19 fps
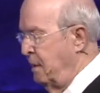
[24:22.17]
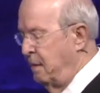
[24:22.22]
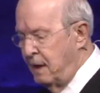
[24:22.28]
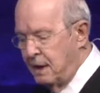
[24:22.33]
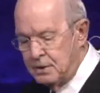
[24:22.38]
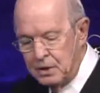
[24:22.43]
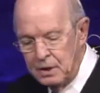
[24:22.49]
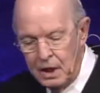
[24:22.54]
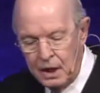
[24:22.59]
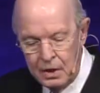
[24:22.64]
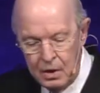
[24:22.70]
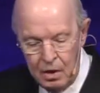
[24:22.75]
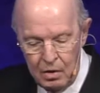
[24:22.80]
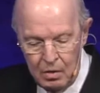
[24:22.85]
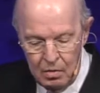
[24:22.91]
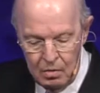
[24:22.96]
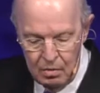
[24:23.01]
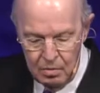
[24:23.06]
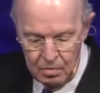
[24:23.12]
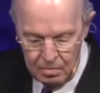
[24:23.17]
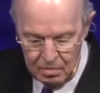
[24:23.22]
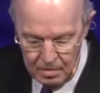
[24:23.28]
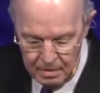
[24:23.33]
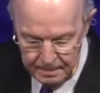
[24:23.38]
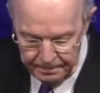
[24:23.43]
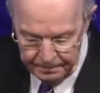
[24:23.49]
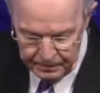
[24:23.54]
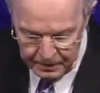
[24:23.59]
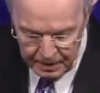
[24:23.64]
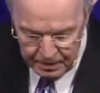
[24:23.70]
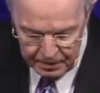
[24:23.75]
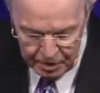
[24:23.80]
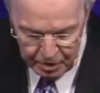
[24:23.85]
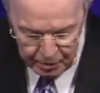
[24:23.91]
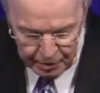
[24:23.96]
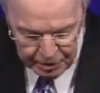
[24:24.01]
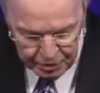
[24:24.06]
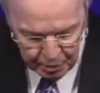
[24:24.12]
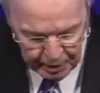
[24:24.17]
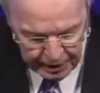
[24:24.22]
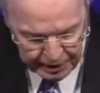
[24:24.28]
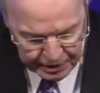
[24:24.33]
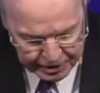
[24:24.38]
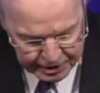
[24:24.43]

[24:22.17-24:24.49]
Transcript: That's not all. Notice what